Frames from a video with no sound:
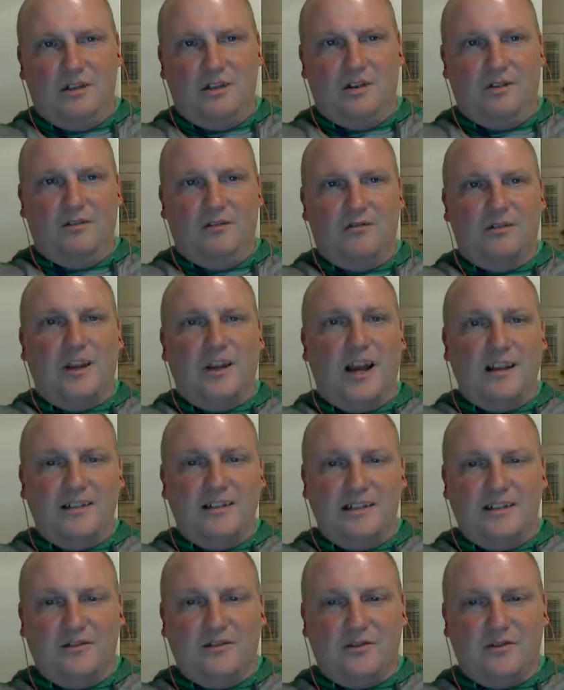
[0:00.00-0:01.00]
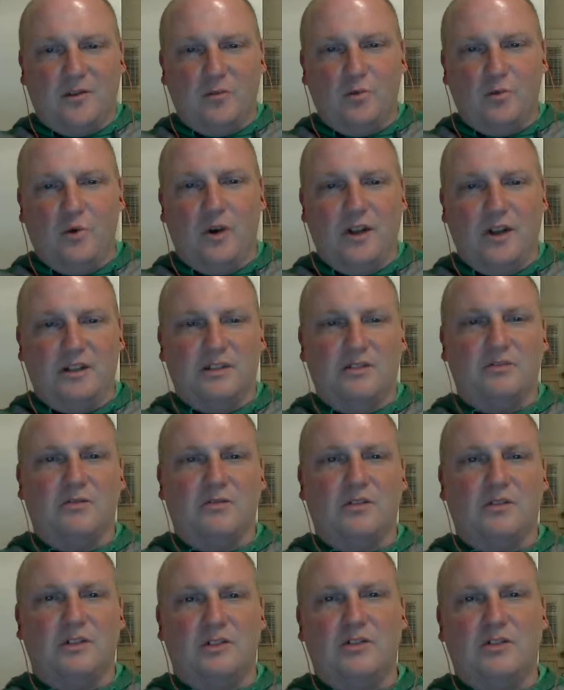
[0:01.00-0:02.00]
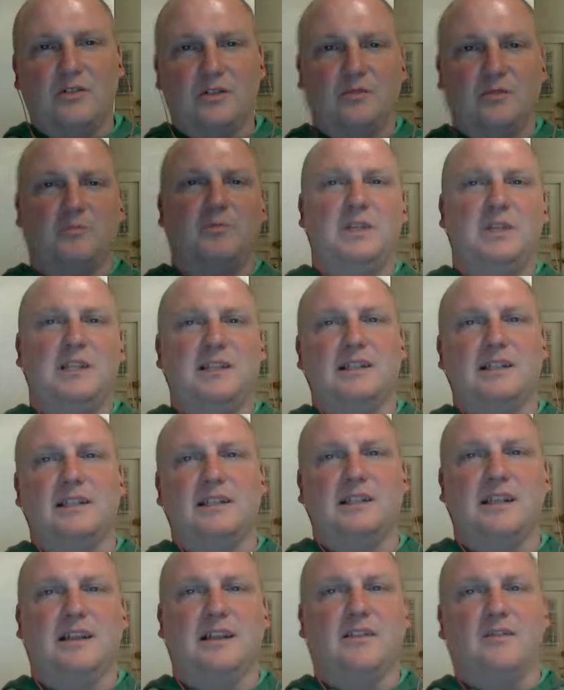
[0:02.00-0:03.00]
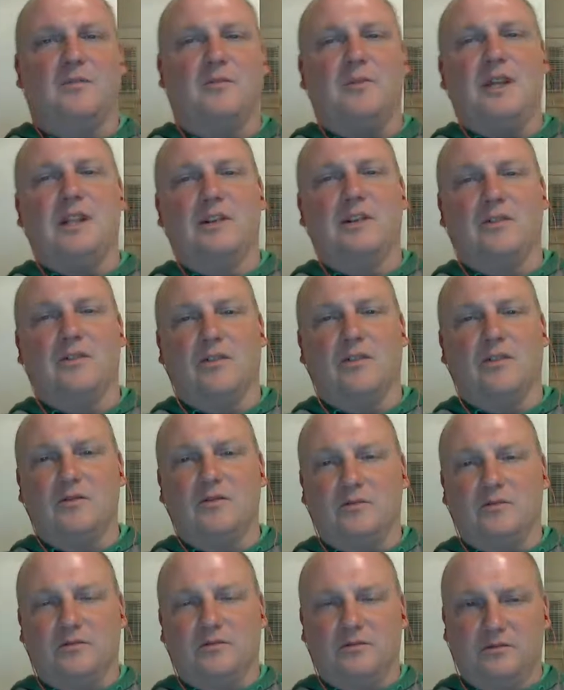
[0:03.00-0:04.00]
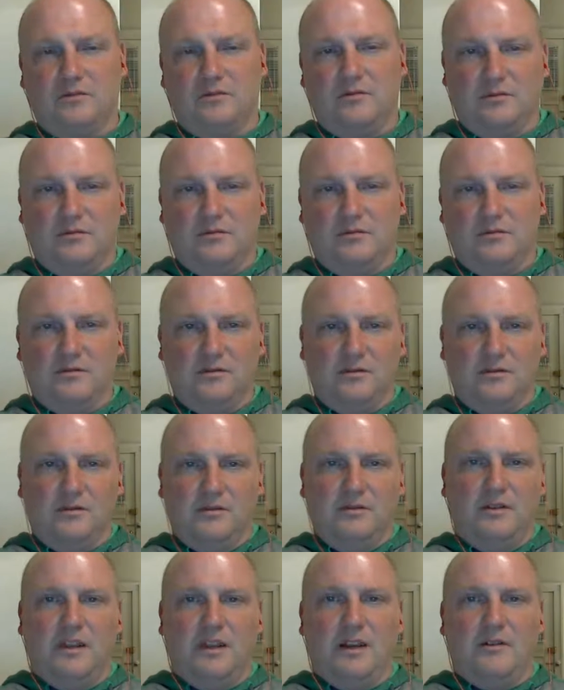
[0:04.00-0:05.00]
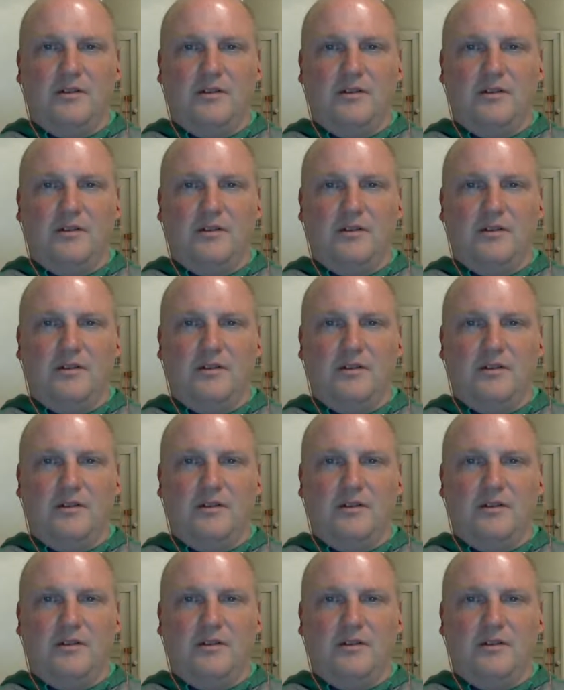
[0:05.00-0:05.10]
content from one source. You can piece it together and make your own that way.